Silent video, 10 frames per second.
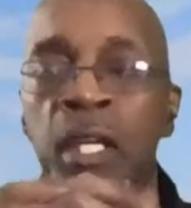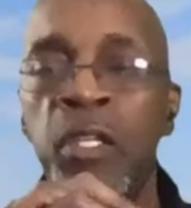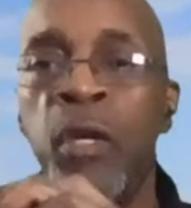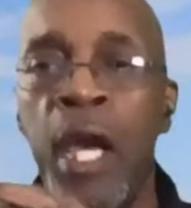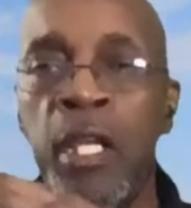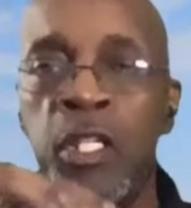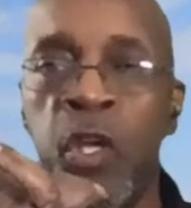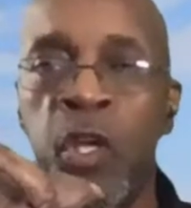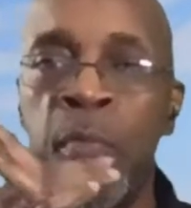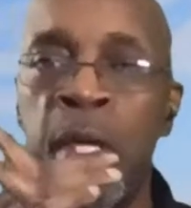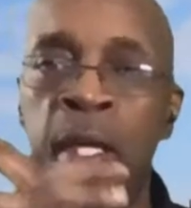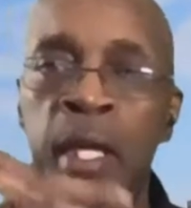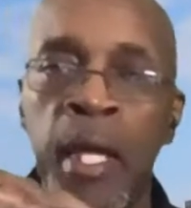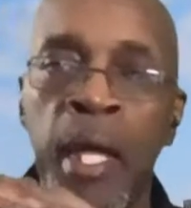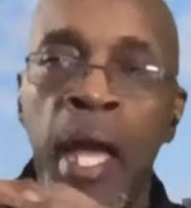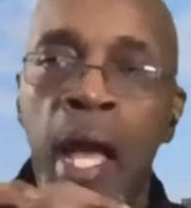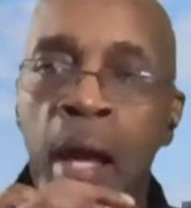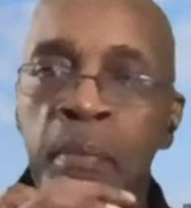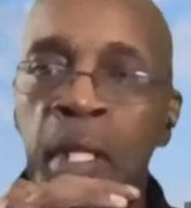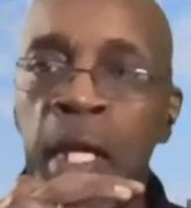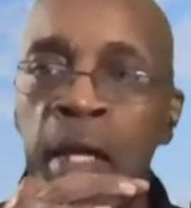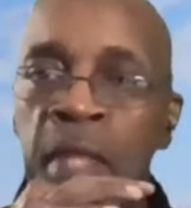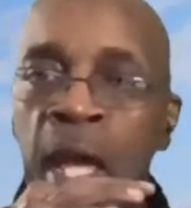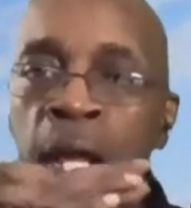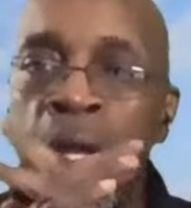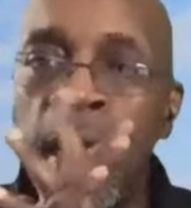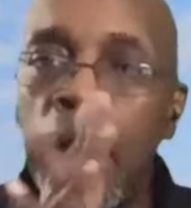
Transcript: you got to show me. I believe that